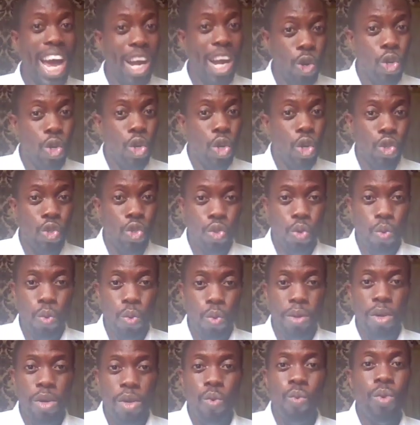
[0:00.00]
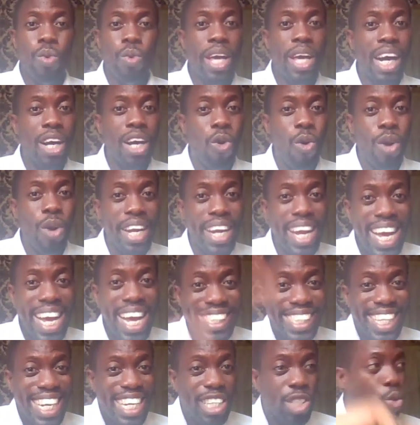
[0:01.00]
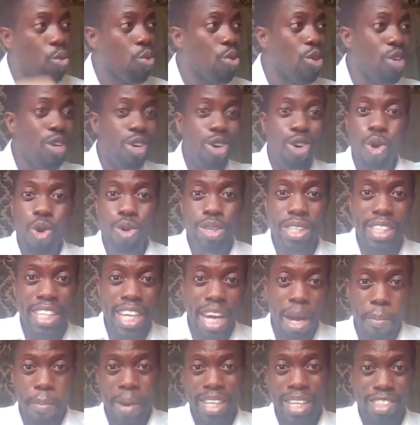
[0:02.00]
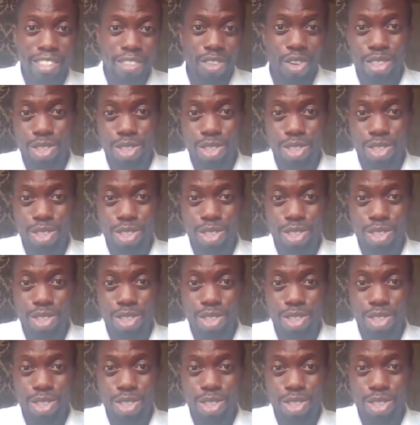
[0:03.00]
are connected to all their mercy,